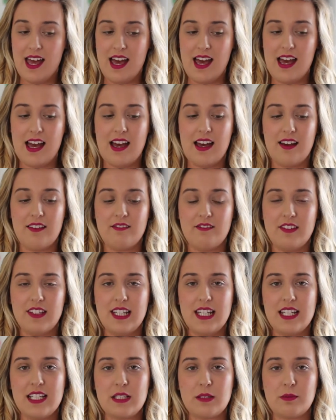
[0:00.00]
and for
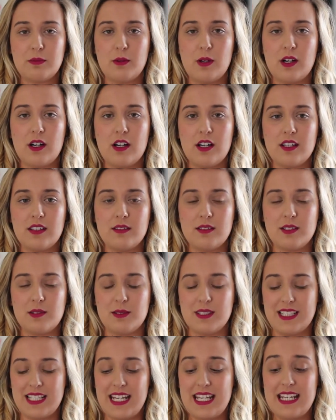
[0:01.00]
this one, this
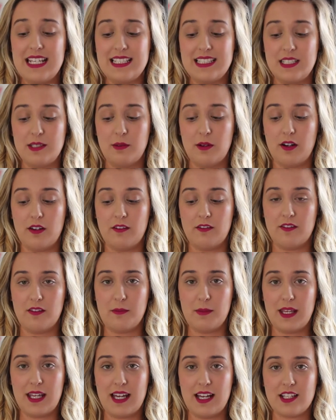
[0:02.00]
was an easy one
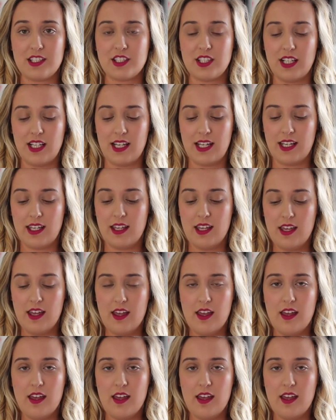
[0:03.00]
for me actually,